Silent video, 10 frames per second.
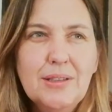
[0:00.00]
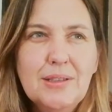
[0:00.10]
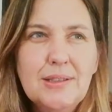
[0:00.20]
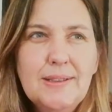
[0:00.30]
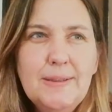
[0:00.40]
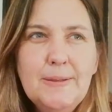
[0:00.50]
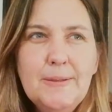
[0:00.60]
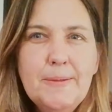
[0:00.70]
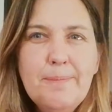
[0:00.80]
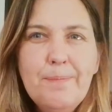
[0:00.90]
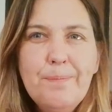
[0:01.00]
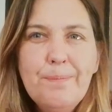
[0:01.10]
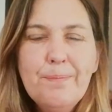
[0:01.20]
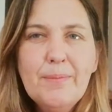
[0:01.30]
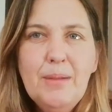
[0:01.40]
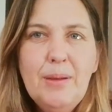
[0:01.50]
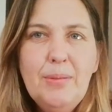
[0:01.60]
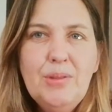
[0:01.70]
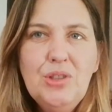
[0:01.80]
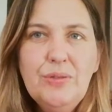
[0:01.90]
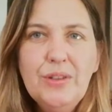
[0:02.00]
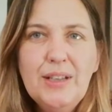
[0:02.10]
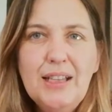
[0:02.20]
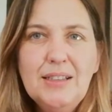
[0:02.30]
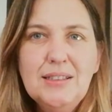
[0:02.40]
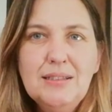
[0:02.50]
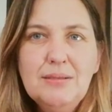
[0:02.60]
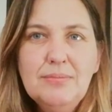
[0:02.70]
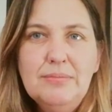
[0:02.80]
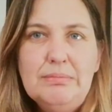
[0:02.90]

it. Maybe she'll forget.